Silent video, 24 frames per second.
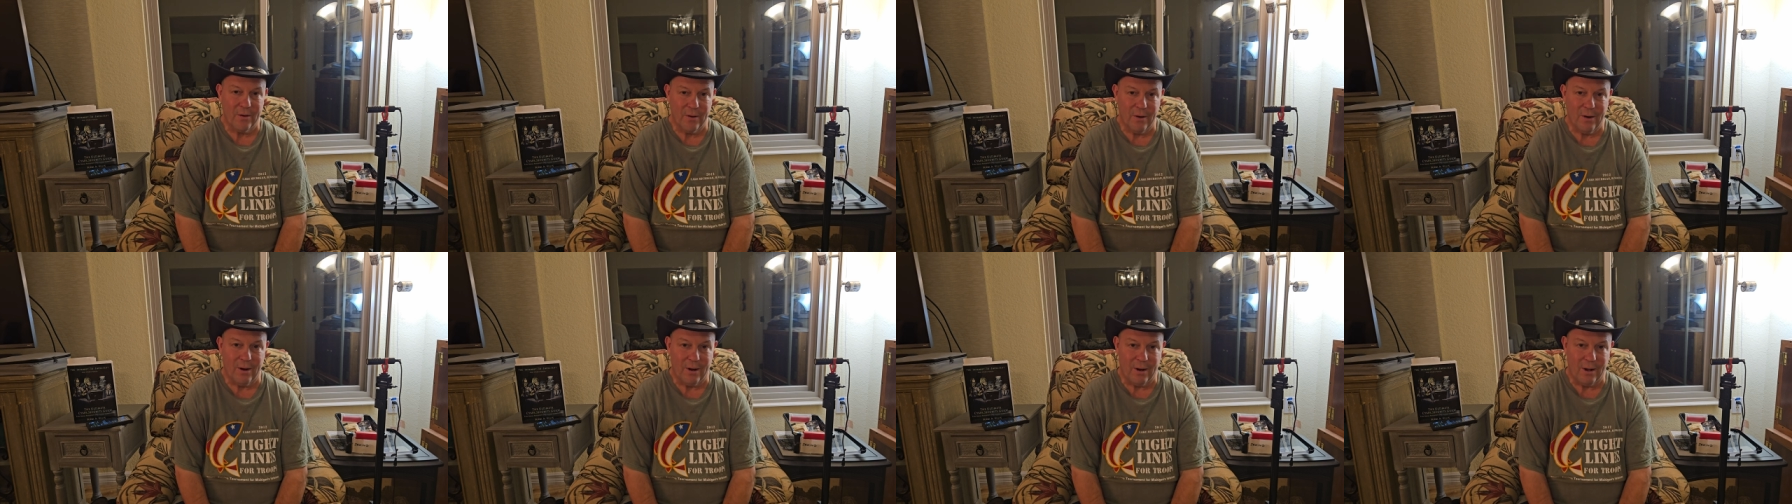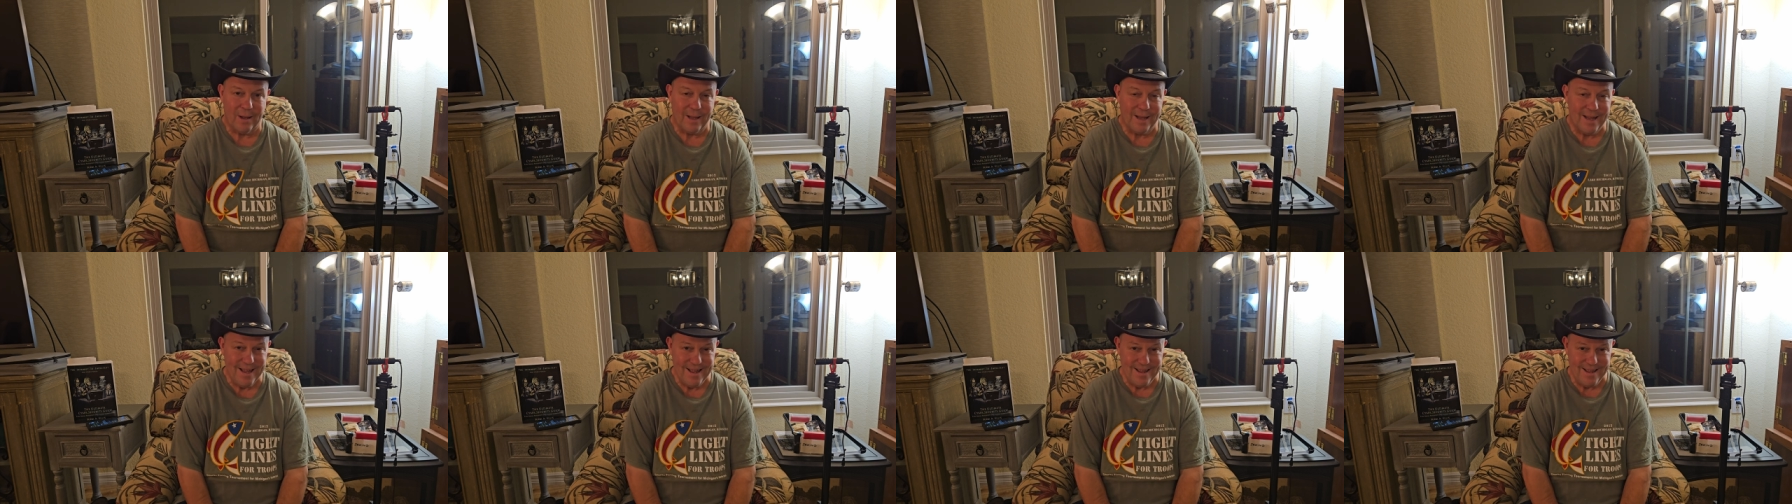at
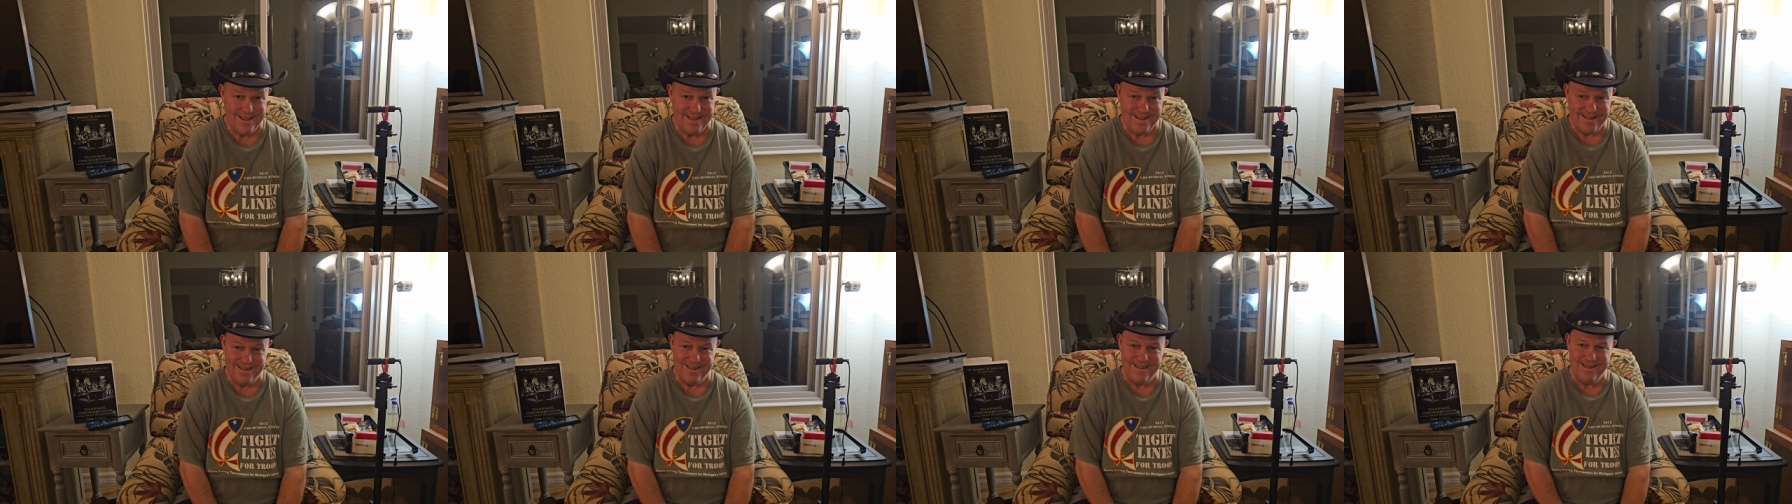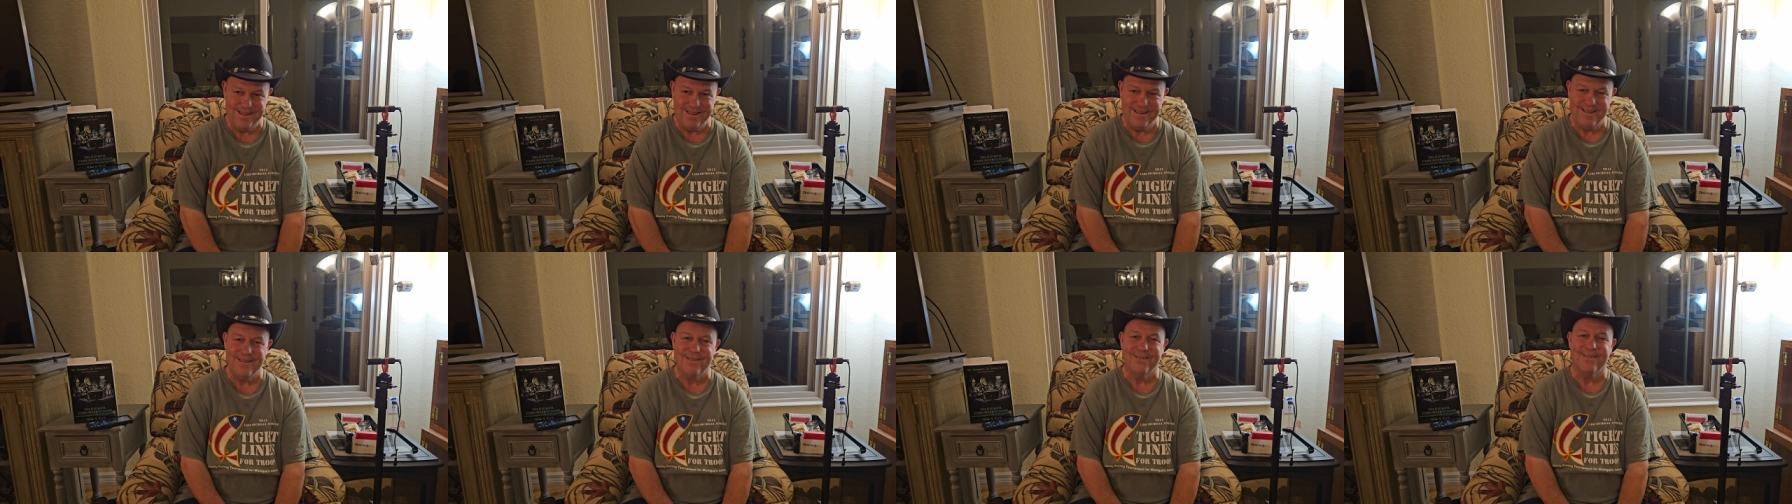all,
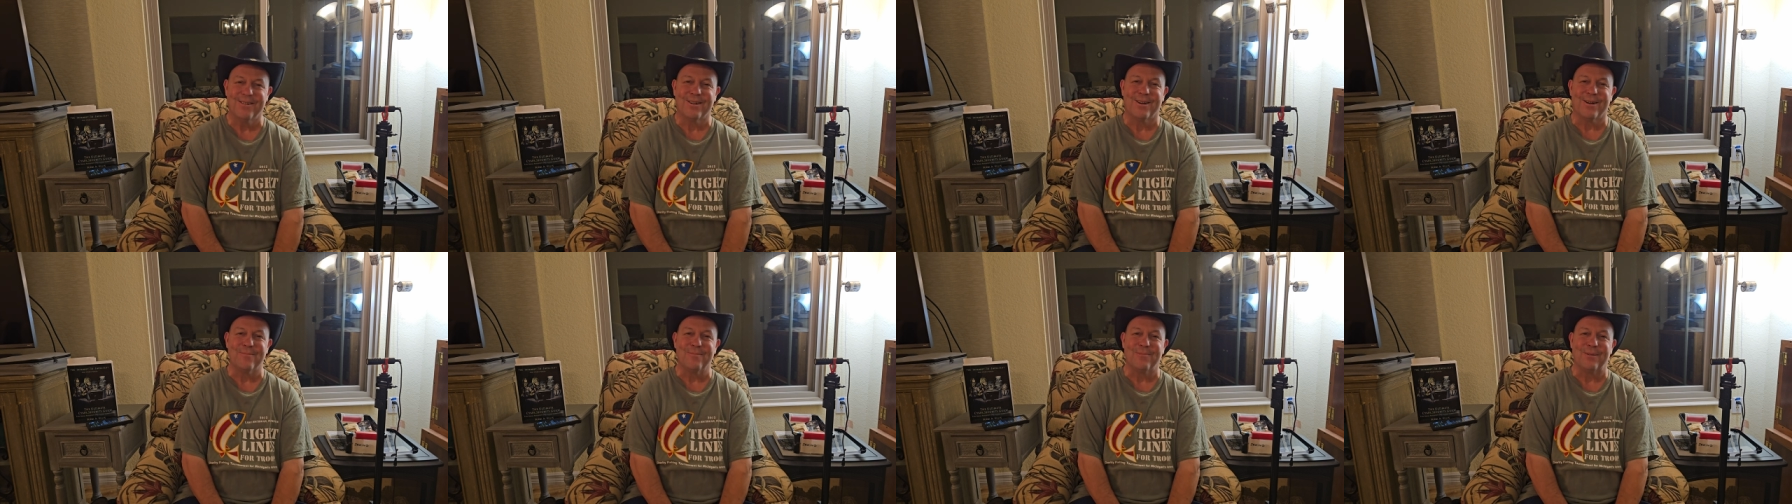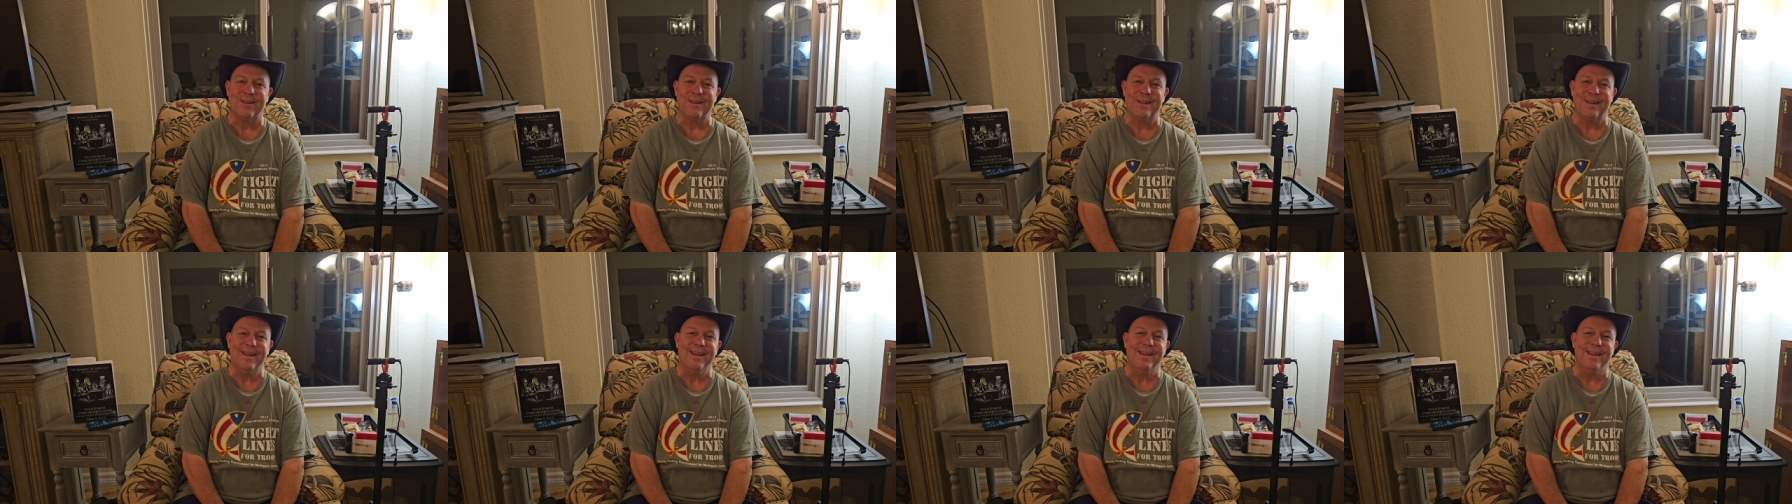you're a
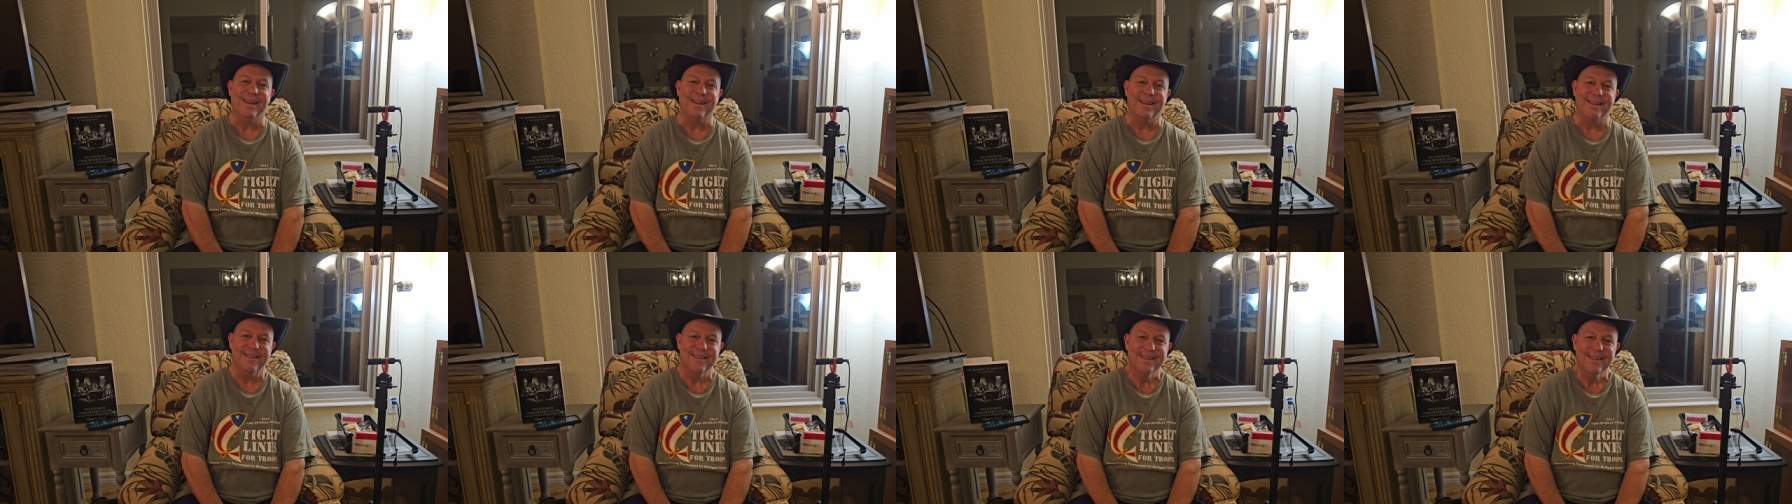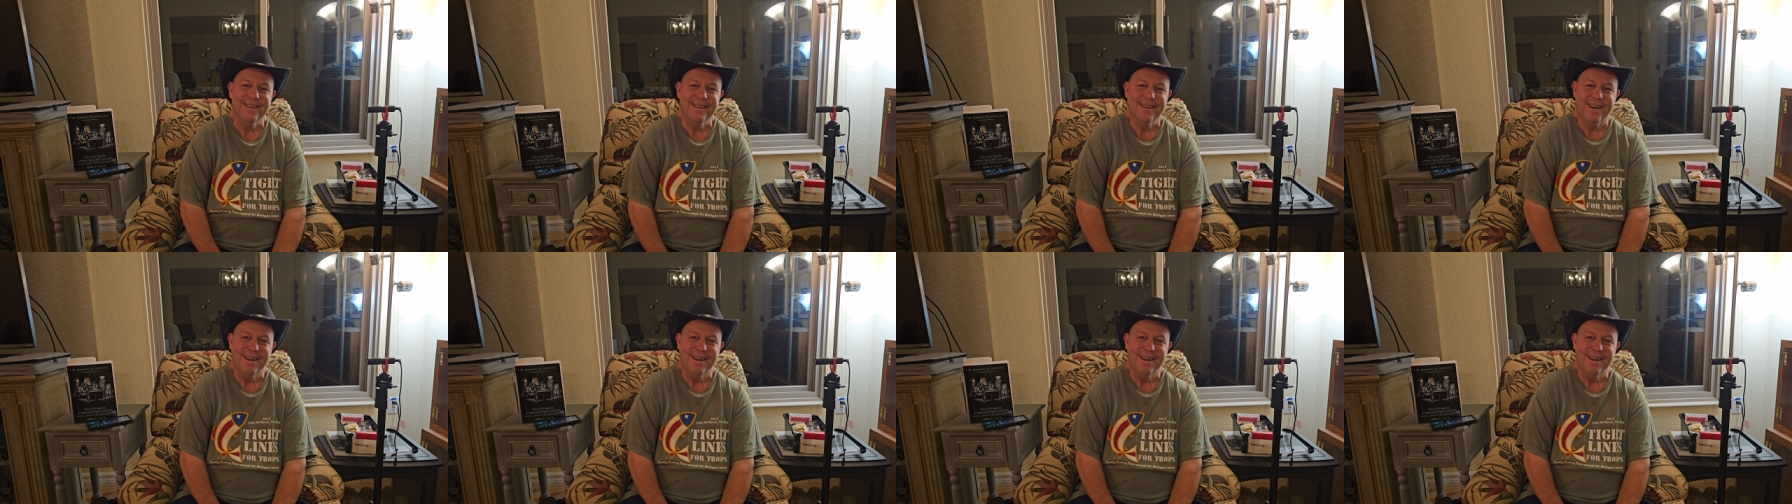complete idiot.